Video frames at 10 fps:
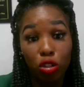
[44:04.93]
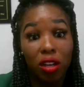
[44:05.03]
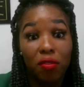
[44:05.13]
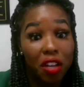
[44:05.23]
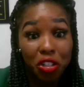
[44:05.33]
go
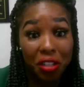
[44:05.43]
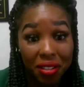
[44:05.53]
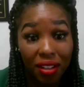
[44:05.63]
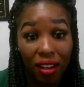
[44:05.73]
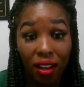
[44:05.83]
to convention
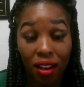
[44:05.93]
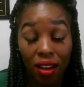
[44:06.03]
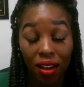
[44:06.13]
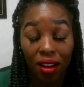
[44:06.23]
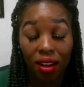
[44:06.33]
and see.
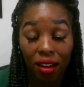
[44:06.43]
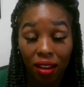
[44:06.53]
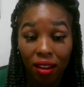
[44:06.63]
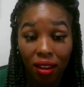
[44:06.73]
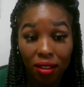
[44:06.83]

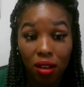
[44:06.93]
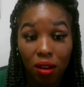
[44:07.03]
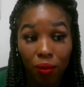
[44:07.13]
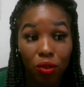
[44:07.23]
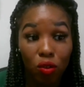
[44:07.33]

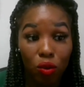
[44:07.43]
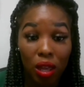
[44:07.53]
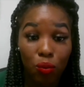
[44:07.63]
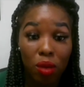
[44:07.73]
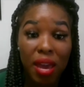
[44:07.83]
So you,
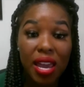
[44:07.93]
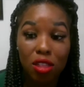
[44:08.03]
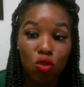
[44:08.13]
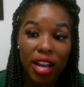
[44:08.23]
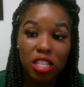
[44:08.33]
we make
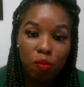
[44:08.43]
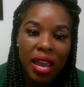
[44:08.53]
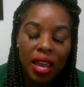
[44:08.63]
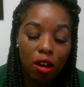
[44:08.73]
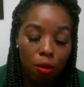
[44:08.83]
it, you guys
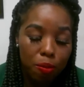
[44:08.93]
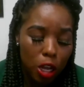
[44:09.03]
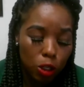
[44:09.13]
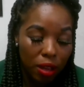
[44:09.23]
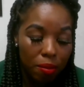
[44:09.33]
make it, or
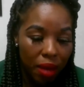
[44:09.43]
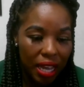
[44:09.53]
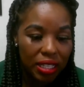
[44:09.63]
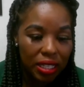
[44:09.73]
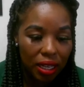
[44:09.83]
PHP
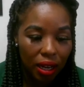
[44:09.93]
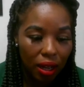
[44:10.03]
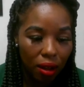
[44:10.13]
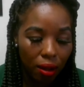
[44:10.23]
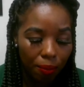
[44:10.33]
makes it
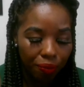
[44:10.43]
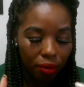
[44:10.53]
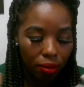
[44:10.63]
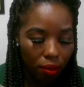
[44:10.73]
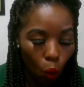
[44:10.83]
um,
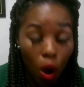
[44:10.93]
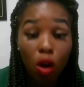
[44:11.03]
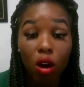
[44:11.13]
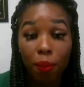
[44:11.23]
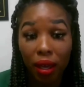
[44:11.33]

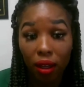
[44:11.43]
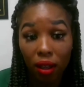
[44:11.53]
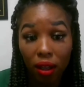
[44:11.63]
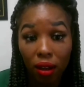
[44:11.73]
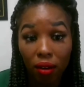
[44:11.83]
welcoming
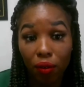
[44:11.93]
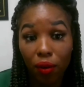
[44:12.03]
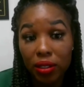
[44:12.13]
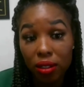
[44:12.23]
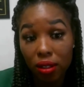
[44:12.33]

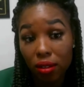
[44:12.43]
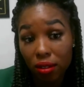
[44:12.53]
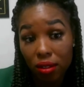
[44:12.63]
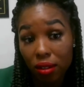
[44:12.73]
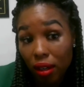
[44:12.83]
for us to,
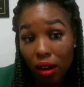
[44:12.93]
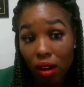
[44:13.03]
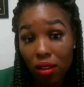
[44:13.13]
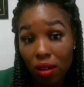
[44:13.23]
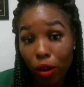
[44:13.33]
to, you
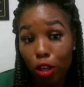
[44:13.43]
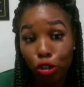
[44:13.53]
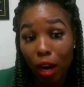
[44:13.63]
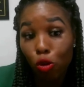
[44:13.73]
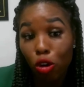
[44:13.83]
know, and then we
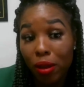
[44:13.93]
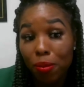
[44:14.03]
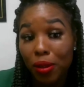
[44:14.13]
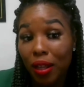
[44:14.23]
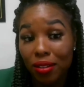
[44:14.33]
attract more
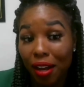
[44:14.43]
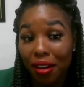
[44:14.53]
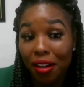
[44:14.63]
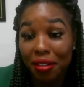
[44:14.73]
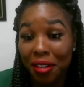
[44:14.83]
people that's
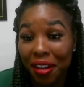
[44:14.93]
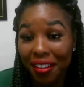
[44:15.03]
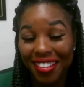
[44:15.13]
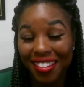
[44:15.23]
like us.